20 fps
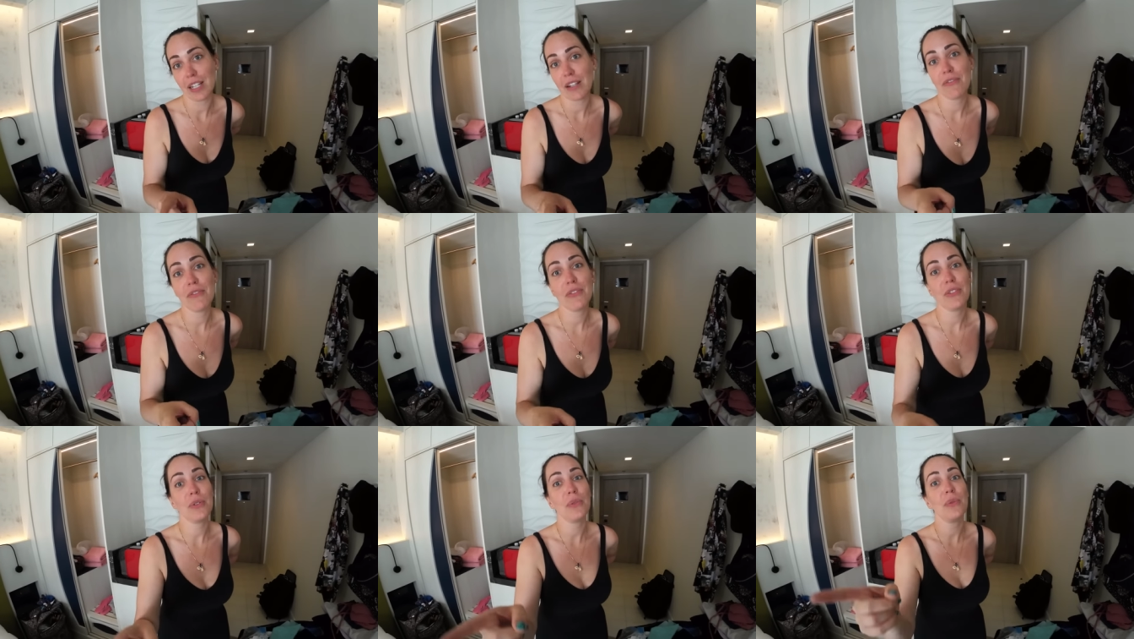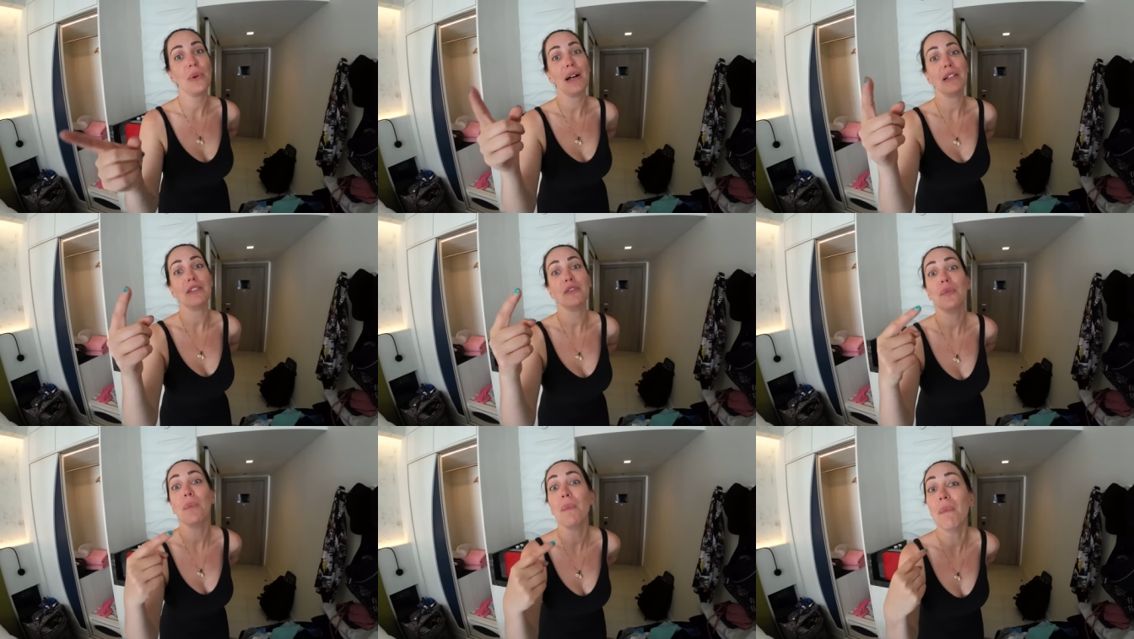If you
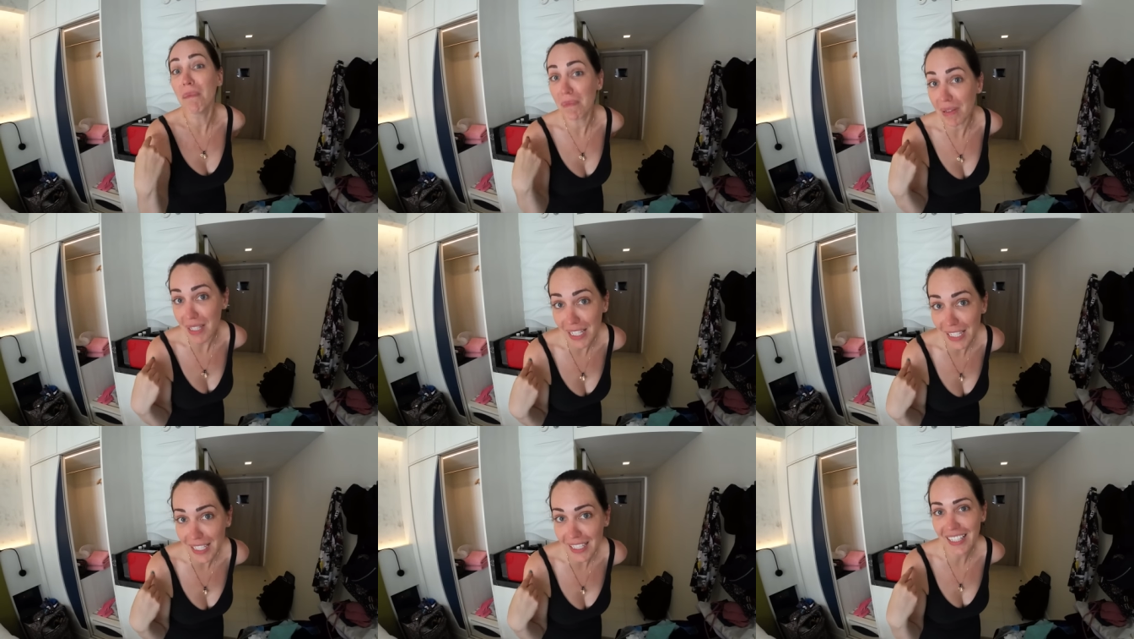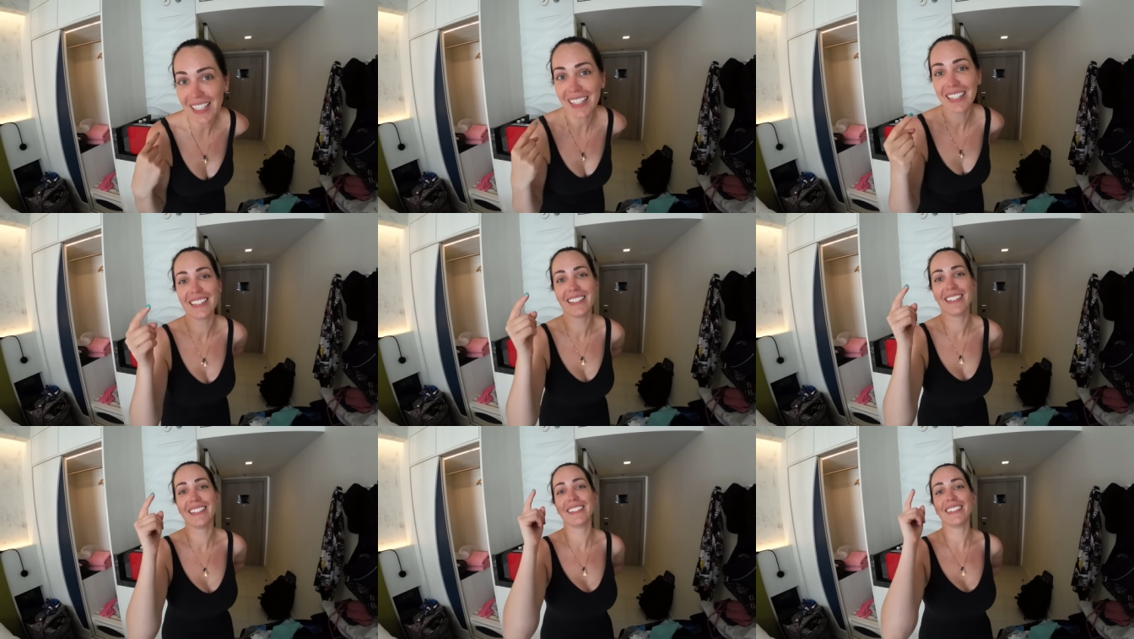want
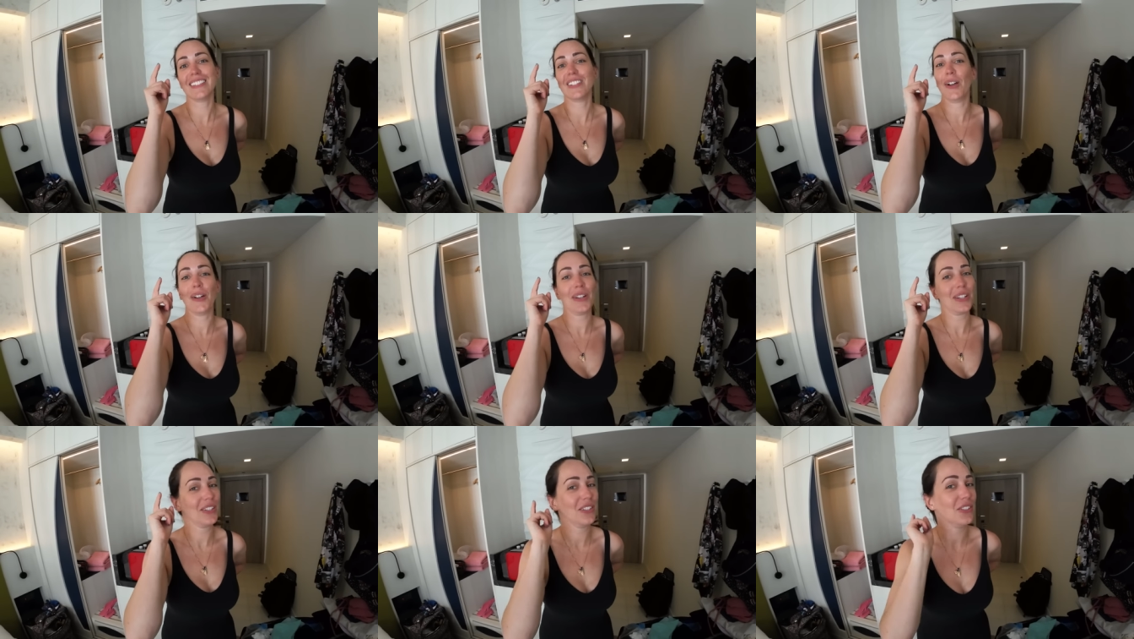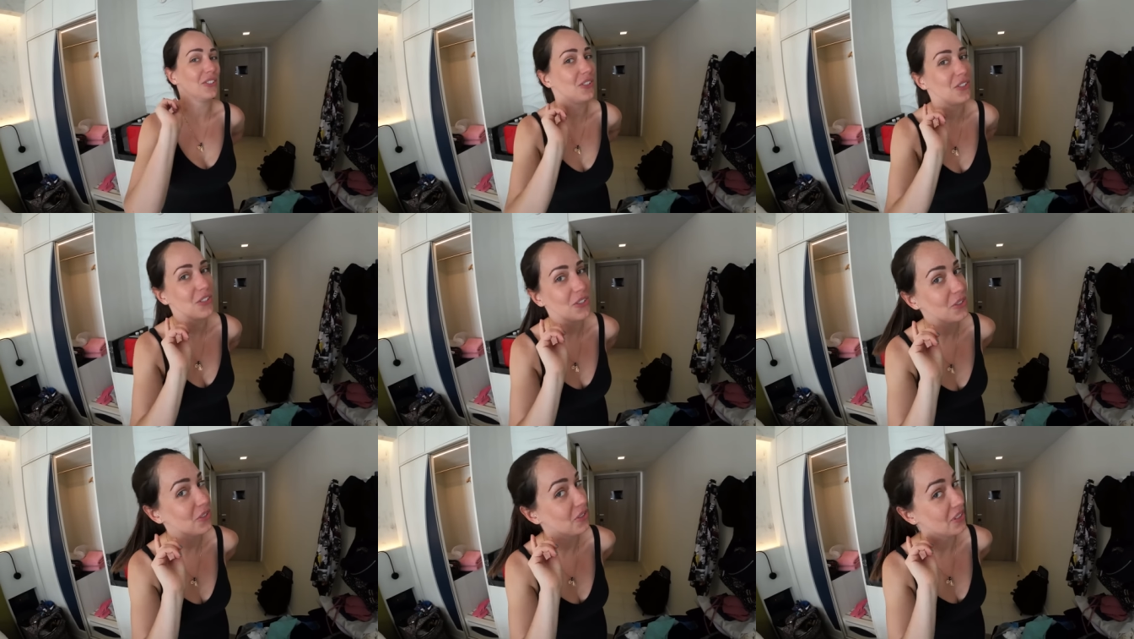me talking to
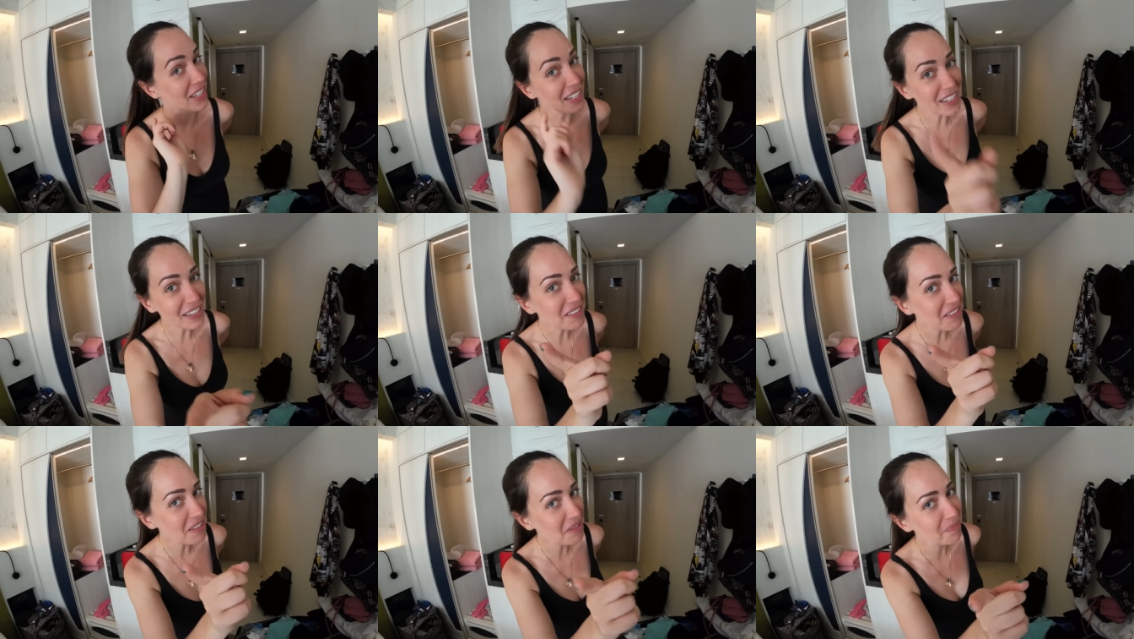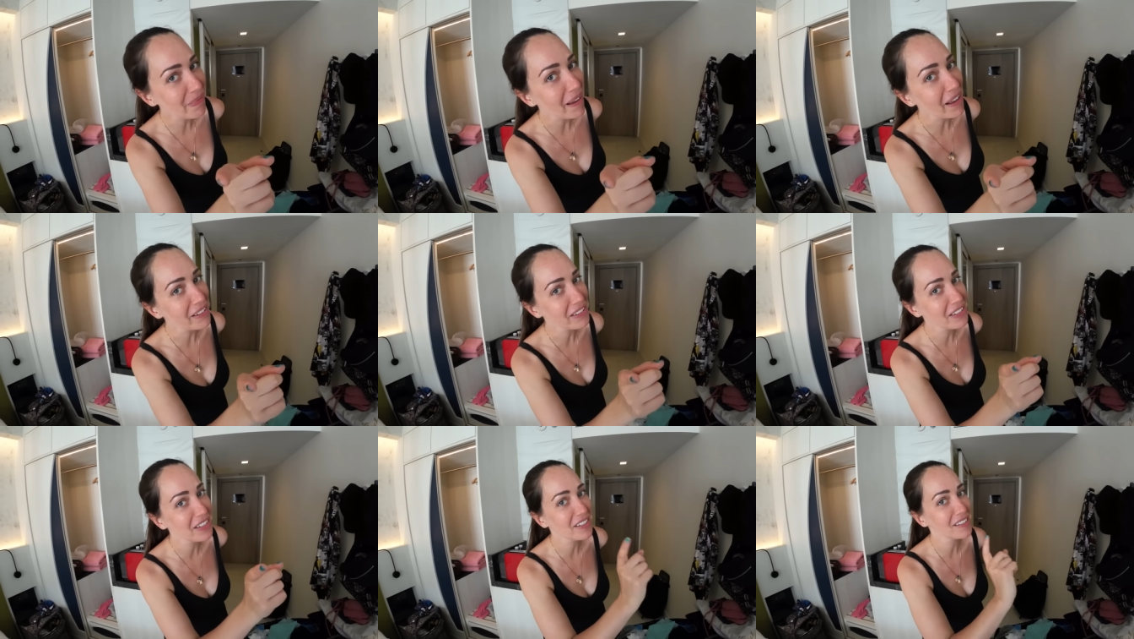you in
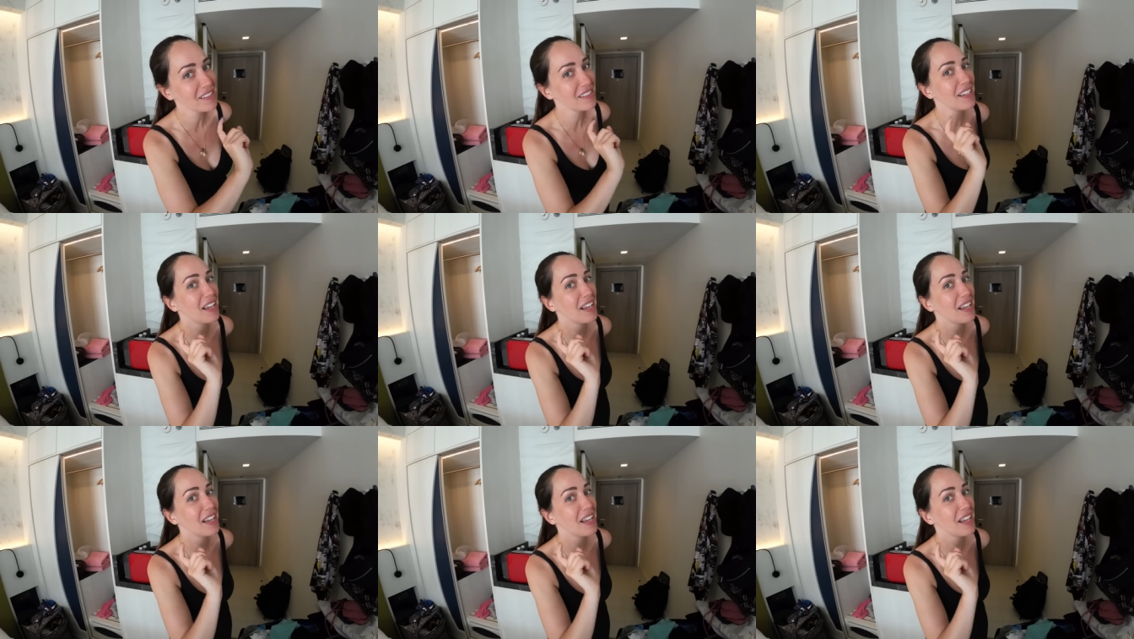Spanish,